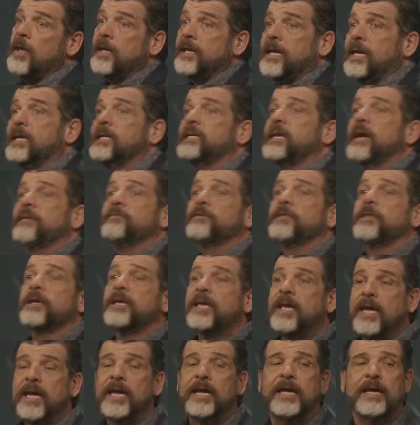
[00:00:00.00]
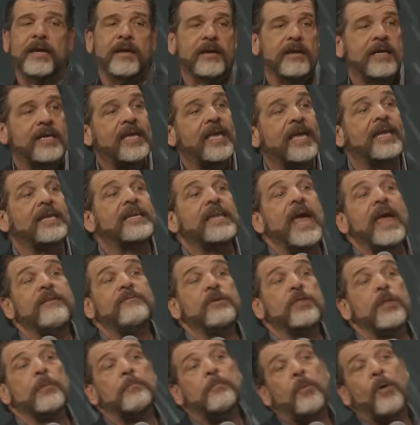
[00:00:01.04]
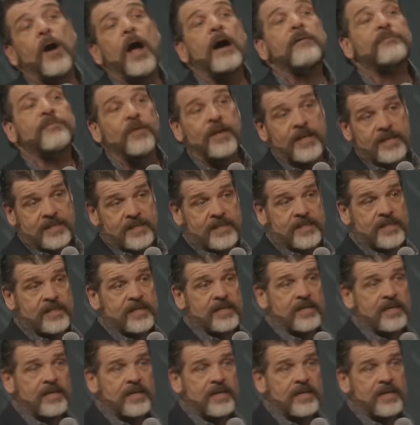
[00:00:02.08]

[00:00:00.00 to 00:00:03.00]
King David, the king, King David, the prophet,